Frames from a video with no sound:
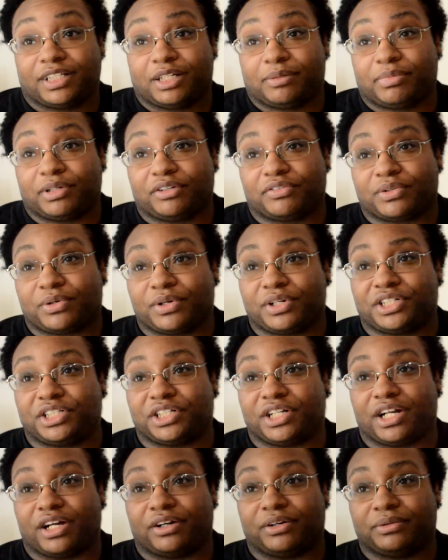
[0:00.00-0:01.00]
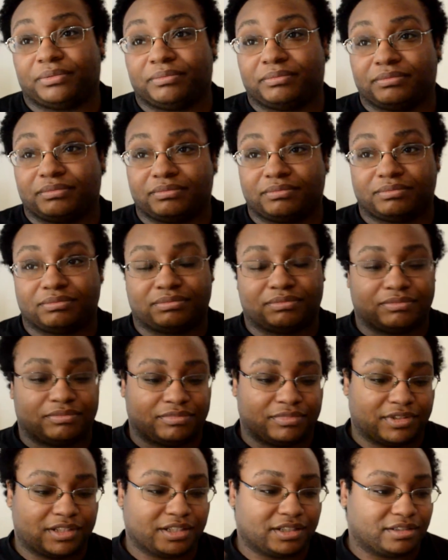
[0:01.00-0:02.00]
But of course, you know,
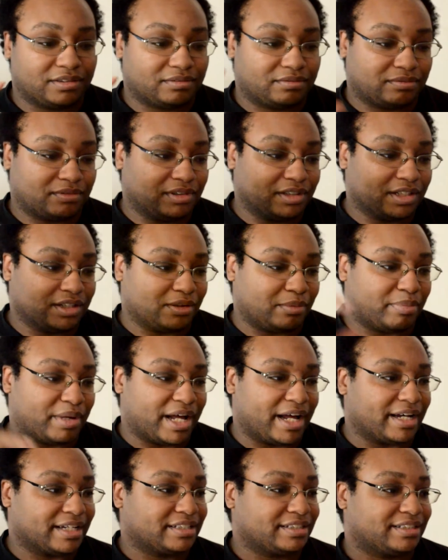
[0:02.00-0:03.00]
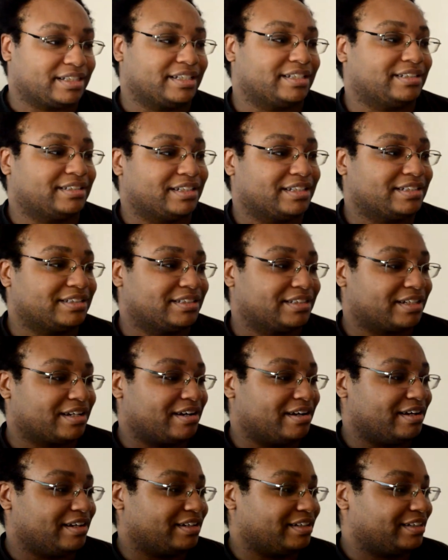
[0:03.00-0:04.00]
the little box that does the
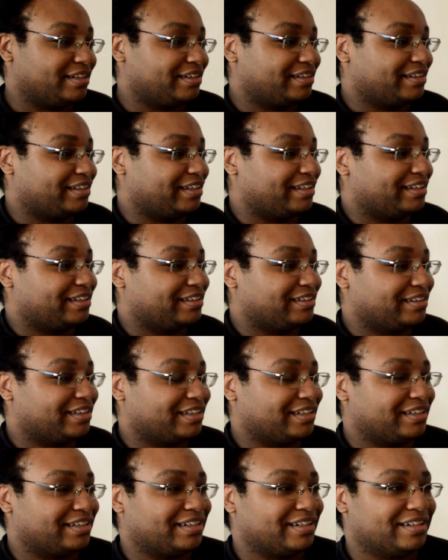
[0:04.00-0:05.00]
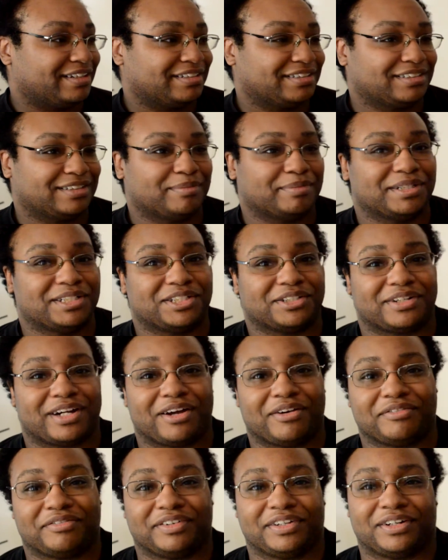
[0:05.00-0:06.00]
gauntlet that summons your
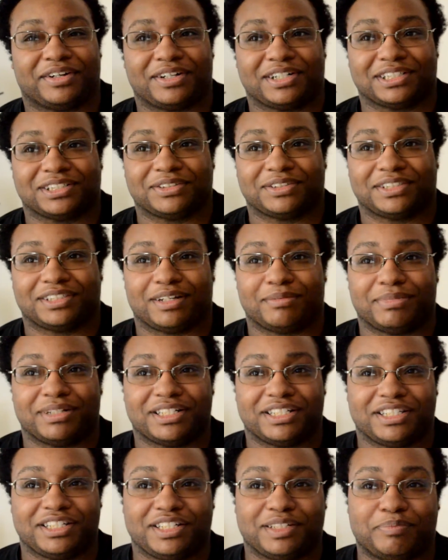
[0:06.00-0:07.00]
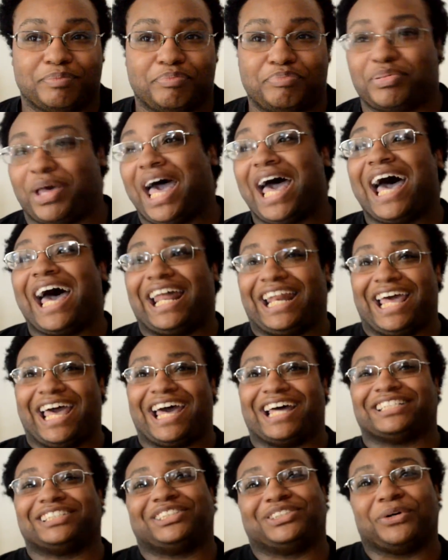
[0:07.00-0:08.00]
outfit also summons these
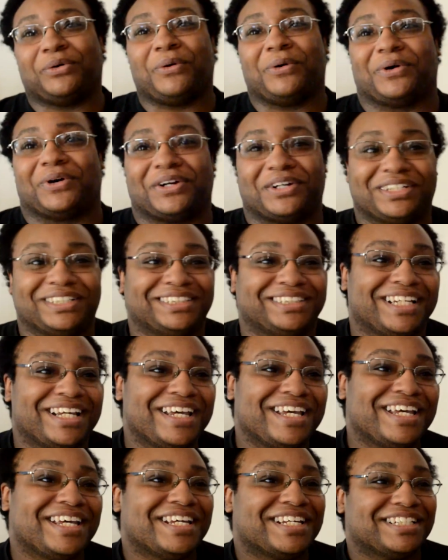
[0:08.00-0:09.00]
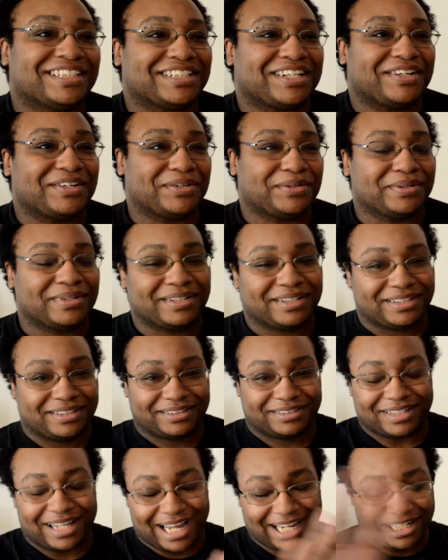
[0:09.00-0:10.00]
badass Zords. So,
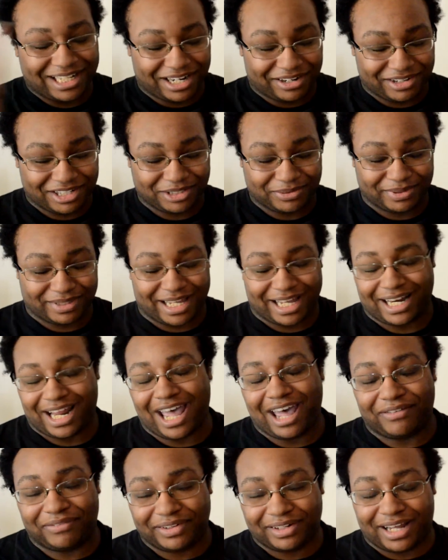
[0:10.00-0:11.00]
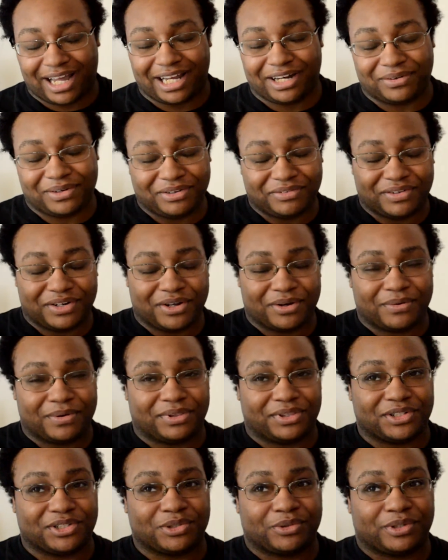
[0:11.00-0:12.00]
I digress with that. I don't even know
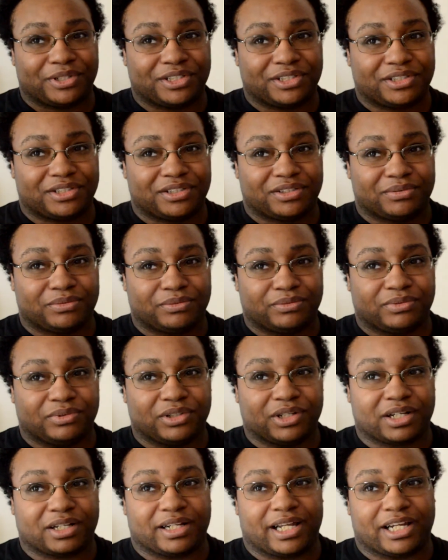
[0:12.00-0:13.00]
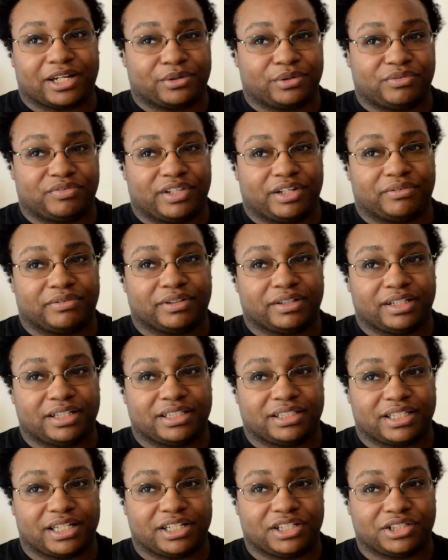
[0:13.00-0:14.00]
what the Zords look like or if they
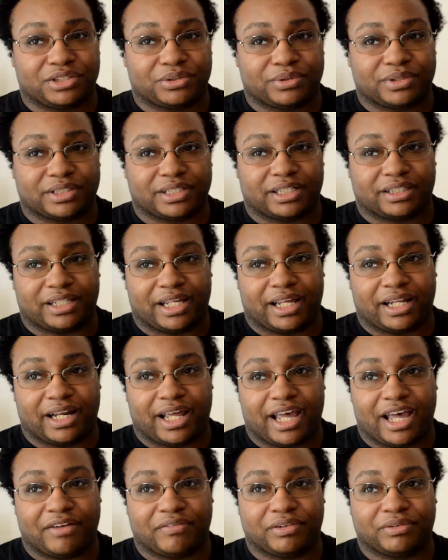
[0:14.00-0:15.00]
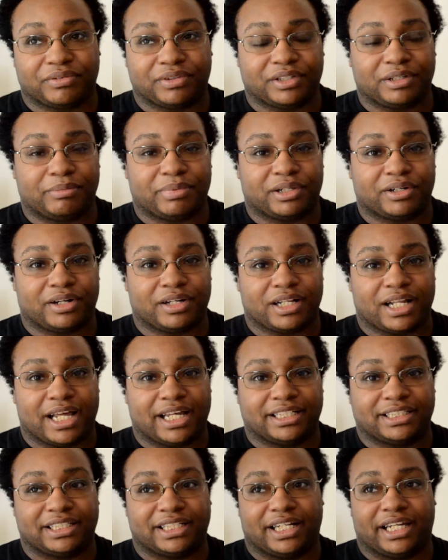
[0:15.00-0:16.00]
released any Zords like that. I haven't really been
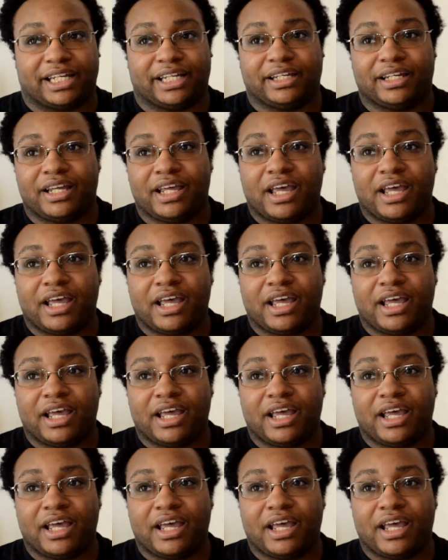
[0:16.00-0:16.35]
online today.